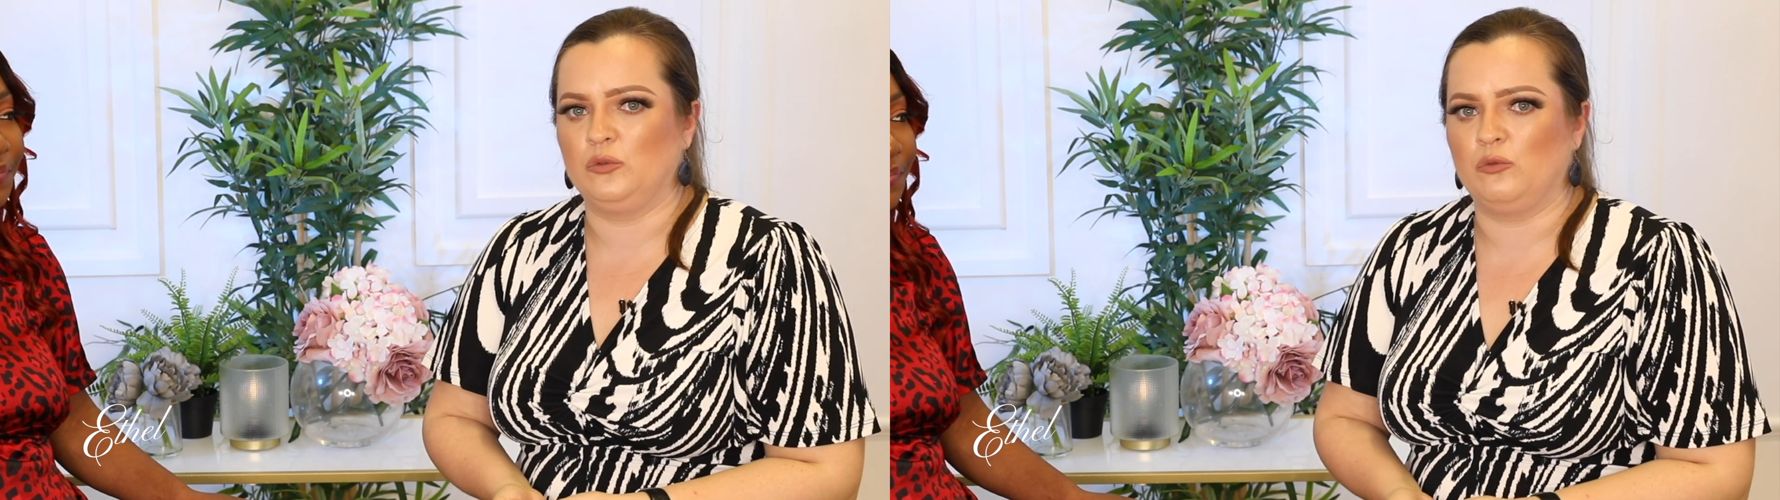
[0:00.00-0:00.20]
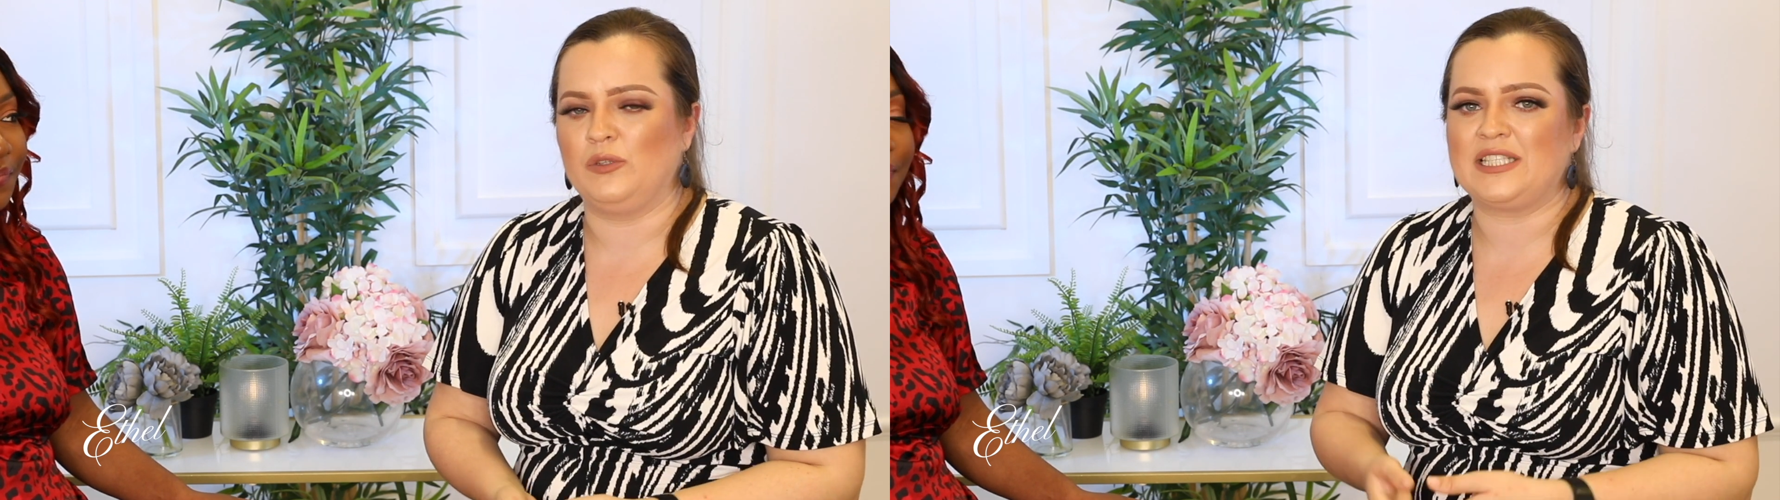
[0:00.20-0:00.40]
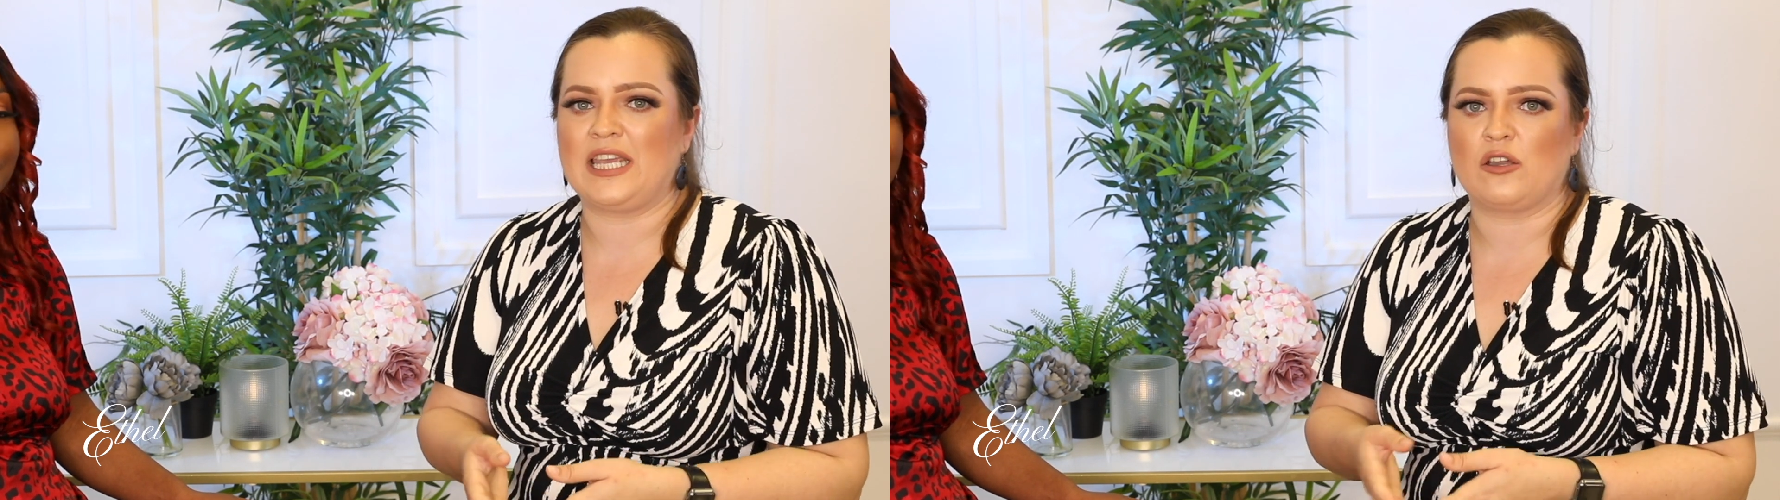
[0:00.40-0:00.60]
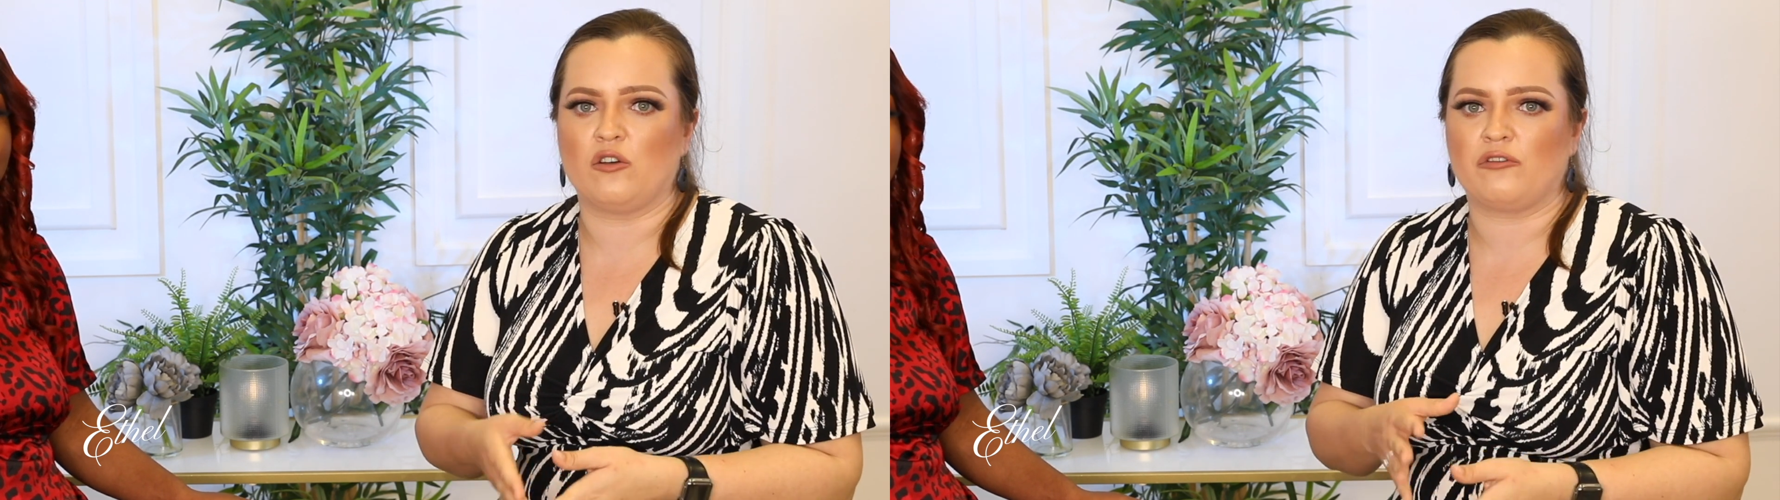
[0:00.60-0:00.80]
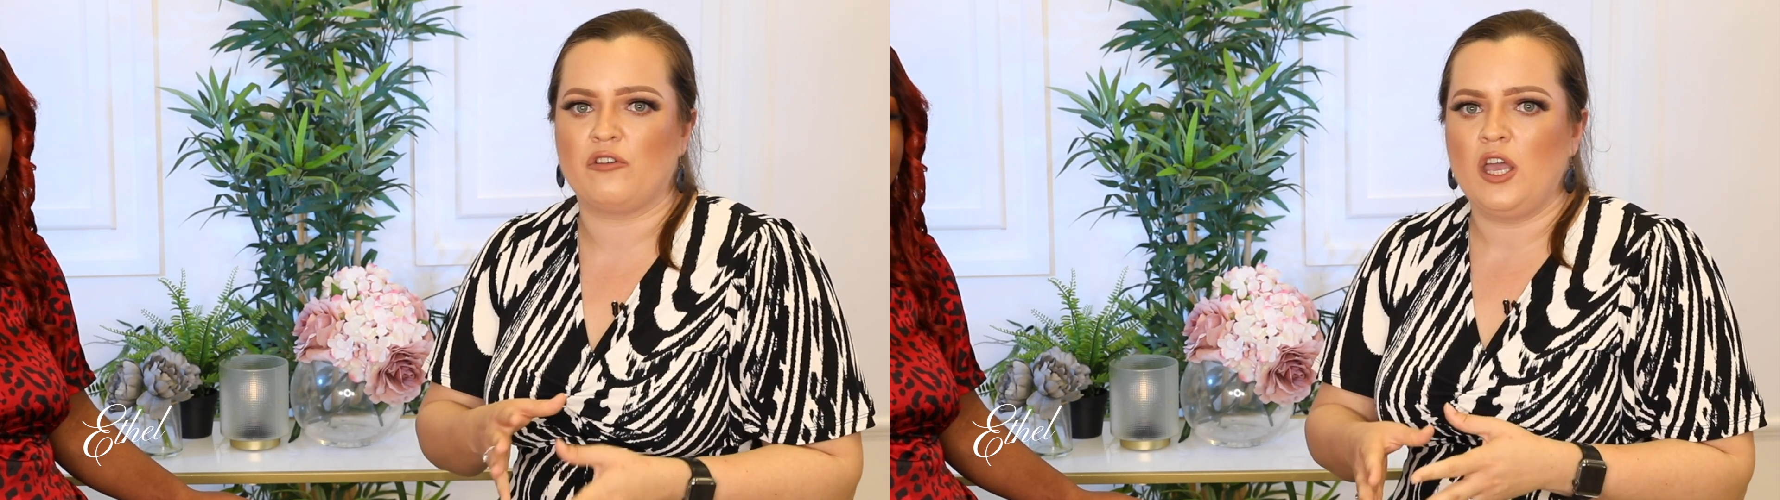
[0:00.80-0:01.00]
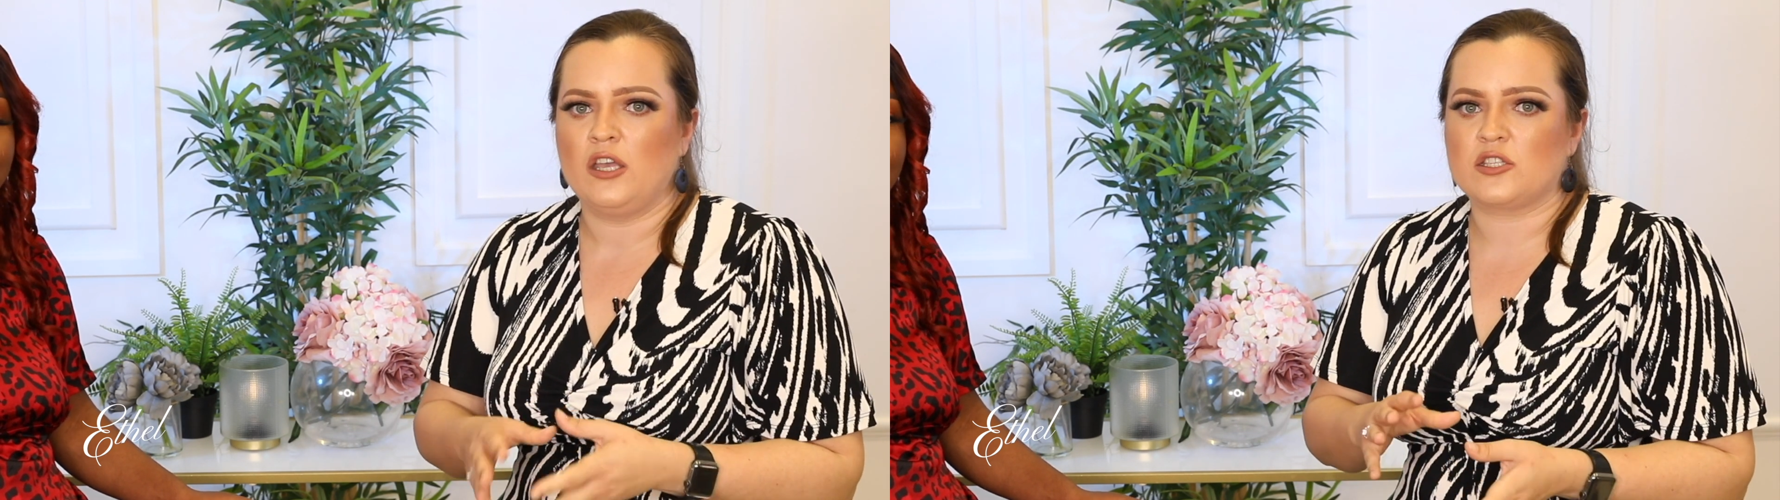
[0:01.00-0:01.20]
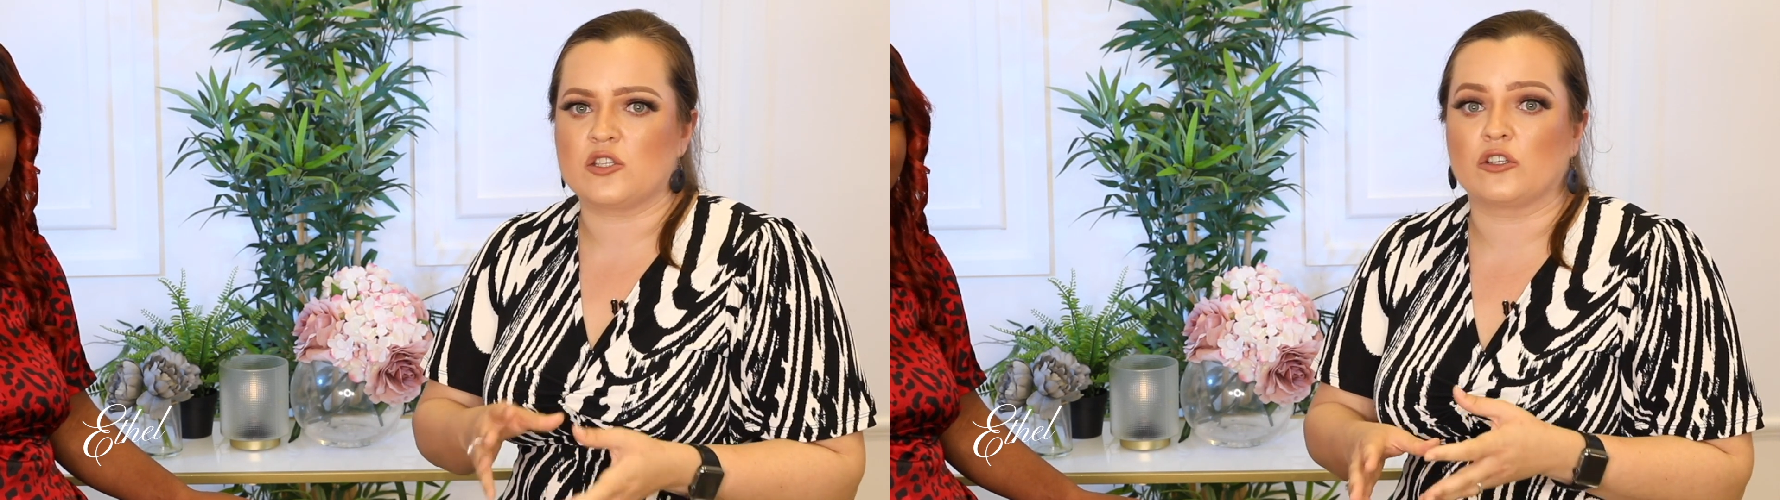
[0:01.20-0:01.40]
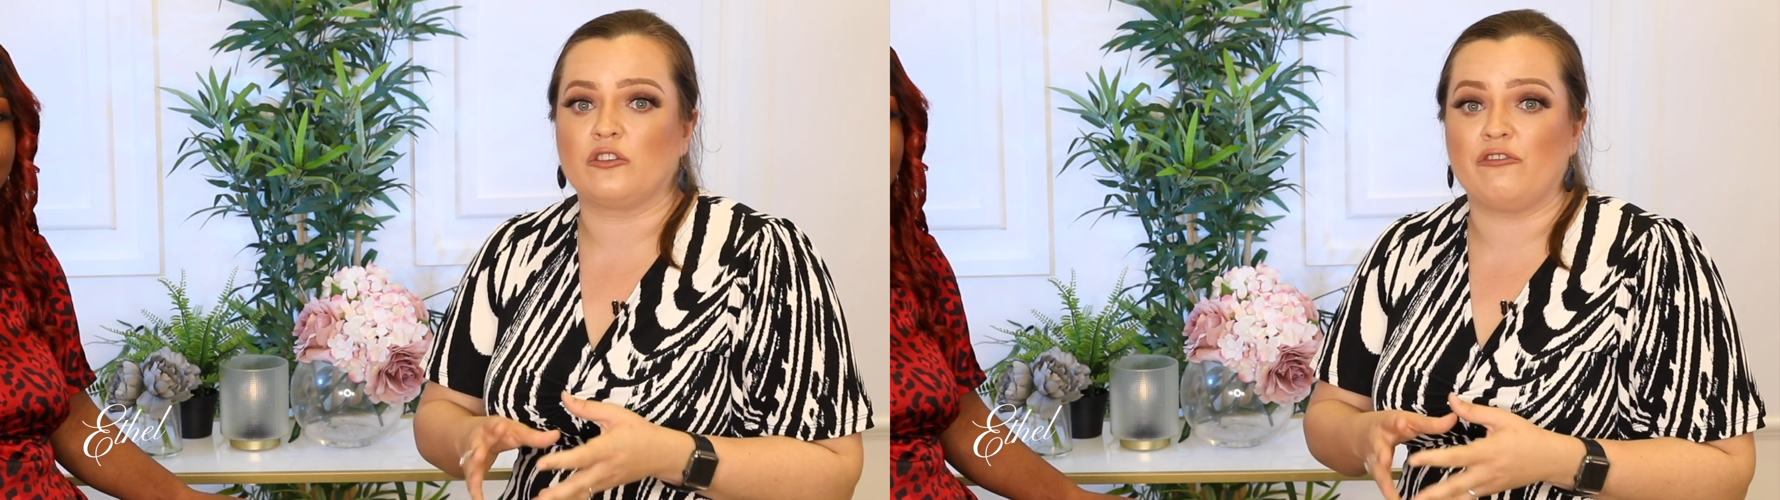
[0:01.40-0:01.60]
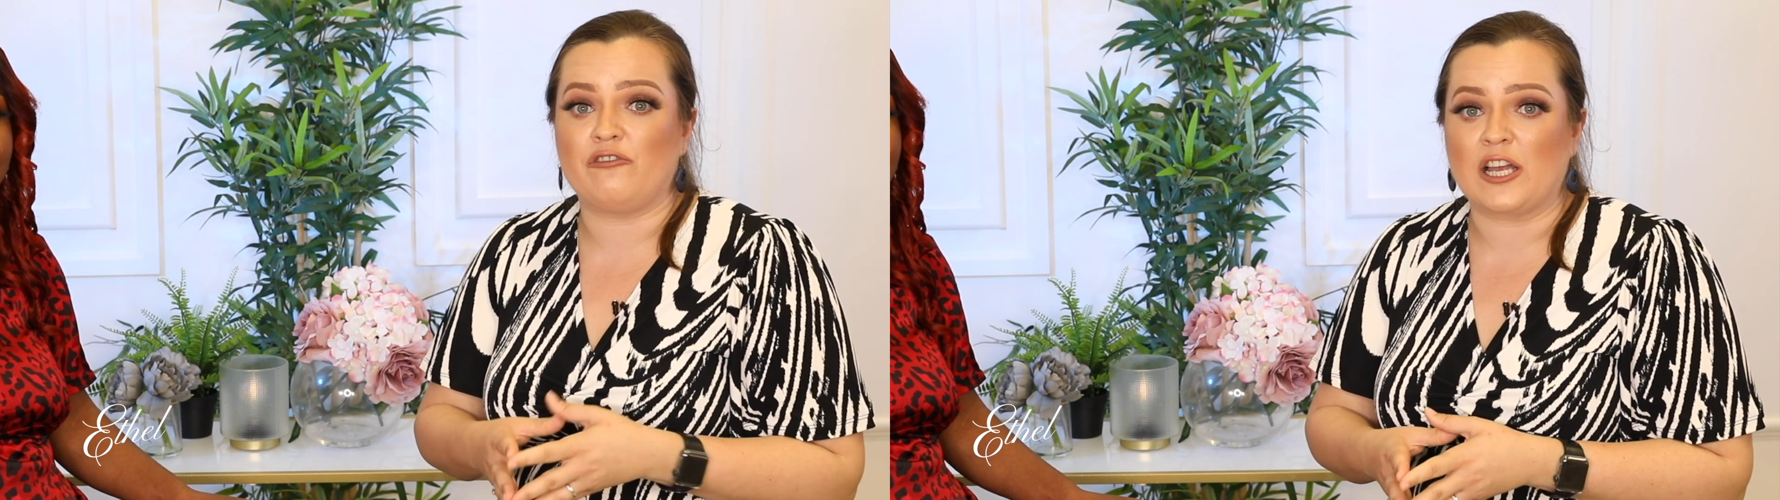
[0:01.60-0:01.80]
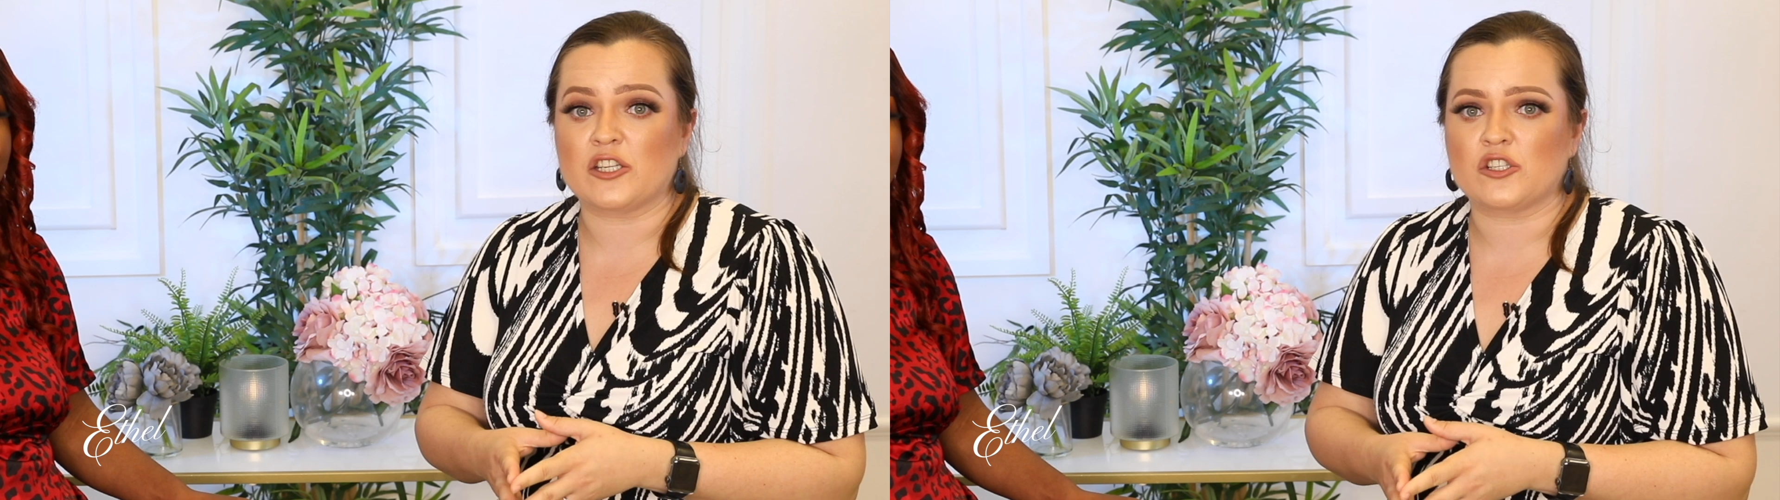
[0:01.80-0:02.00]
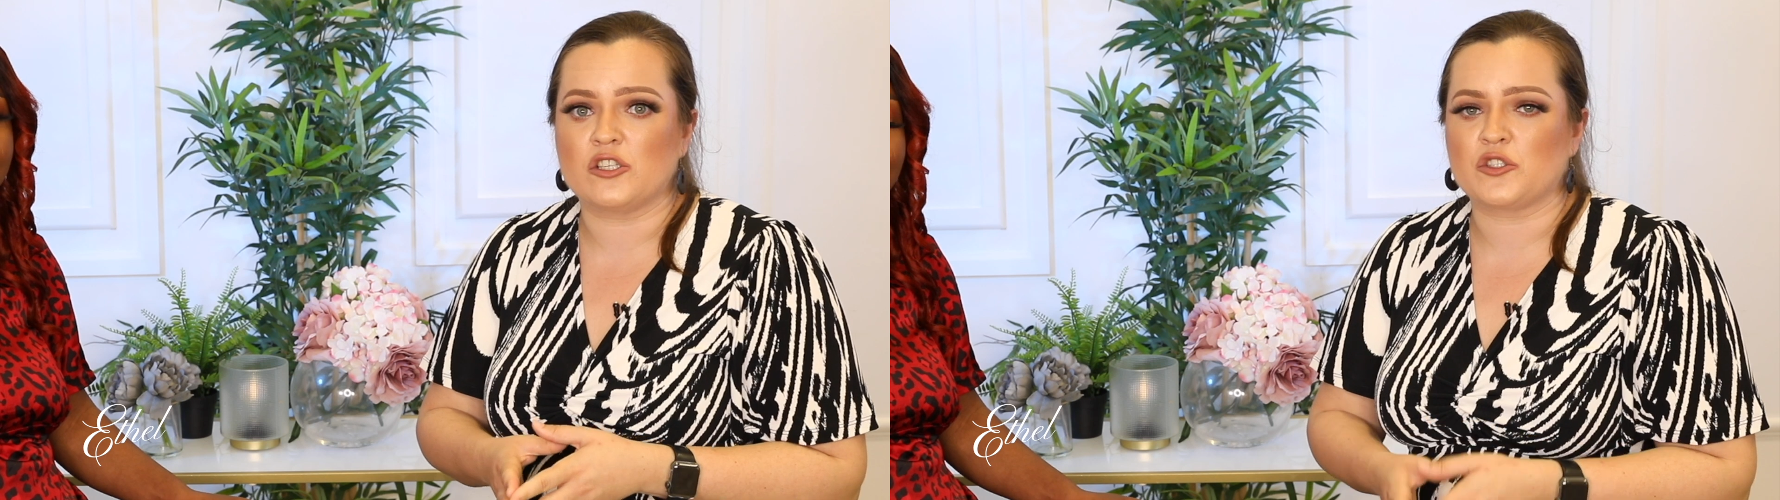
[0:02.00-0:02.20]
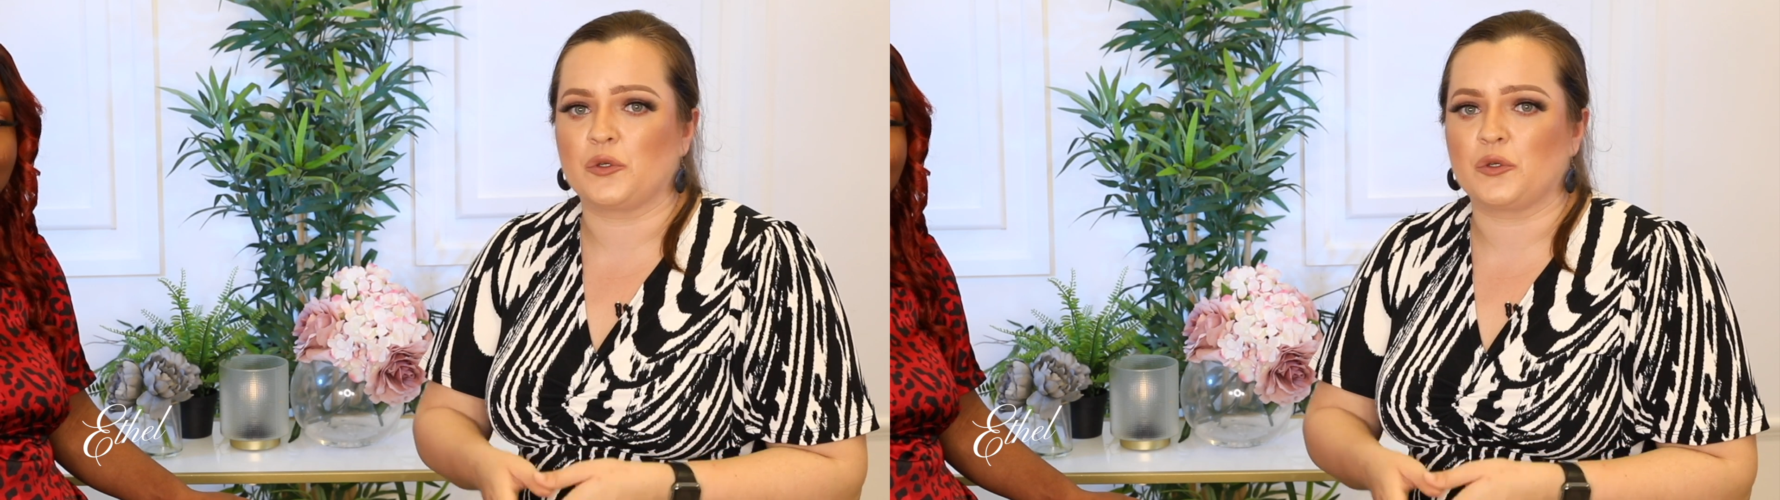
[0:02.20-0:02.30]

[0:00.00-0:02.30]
We take off certain functions